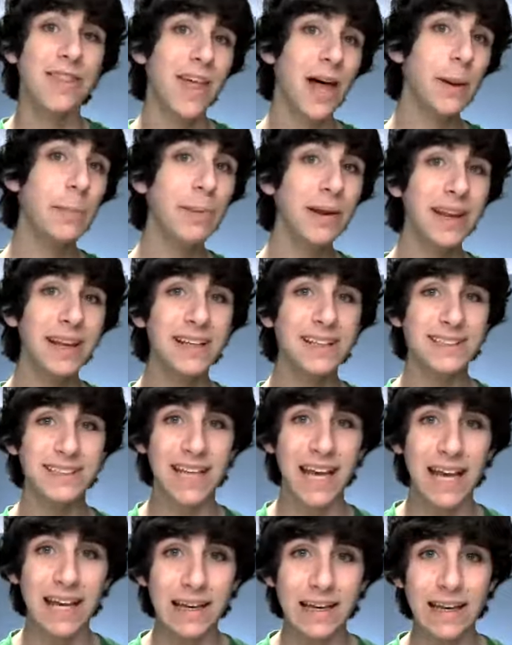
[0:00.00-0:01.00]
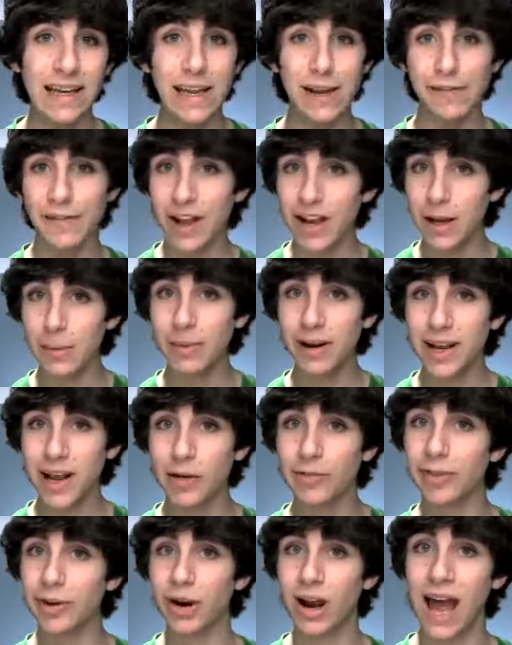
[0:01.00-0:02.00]
That being said, if anybody
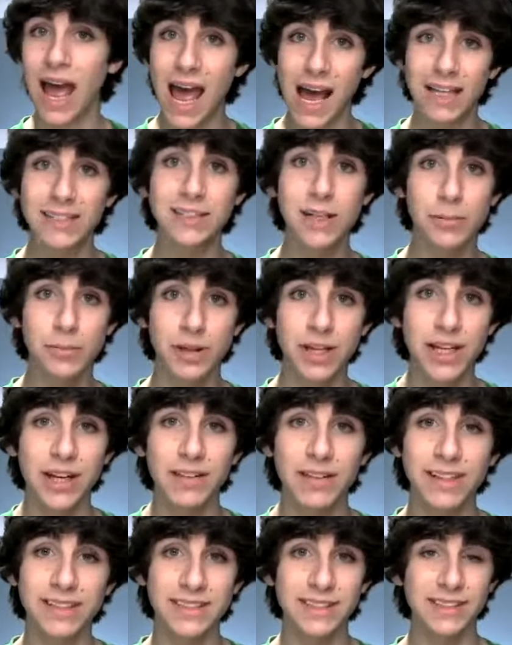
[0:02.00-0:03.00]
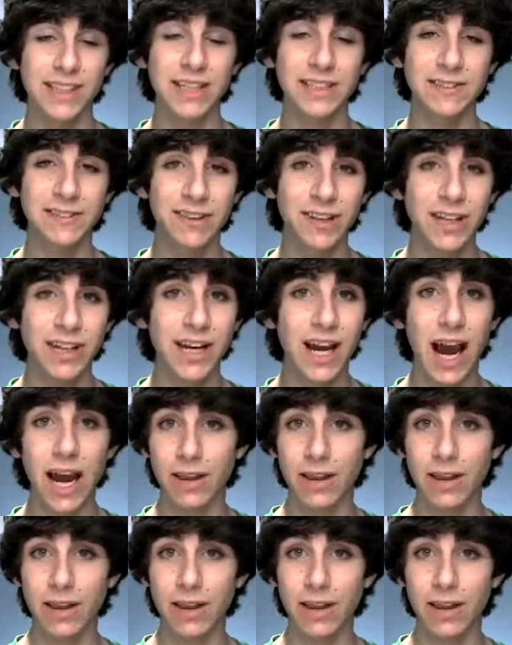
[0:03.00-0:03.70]
out there has completed this successfully,